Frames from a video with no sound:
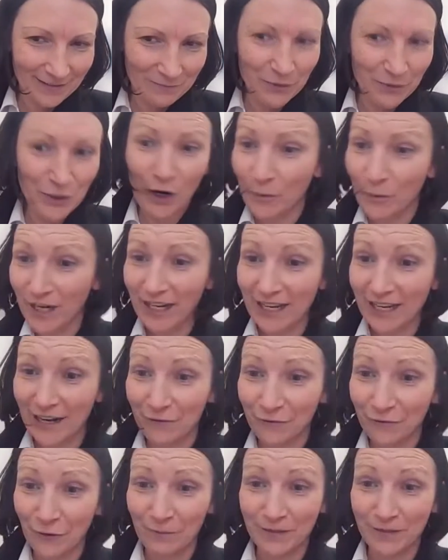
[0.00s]

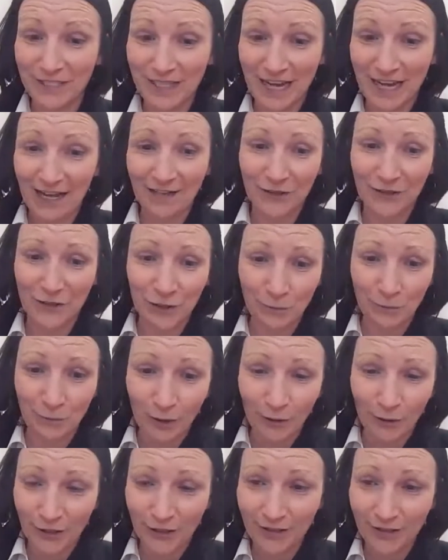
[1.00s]
predominantly from the town
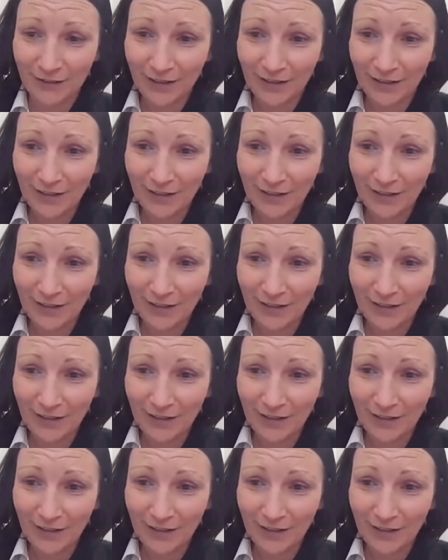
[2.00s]
Sulmona,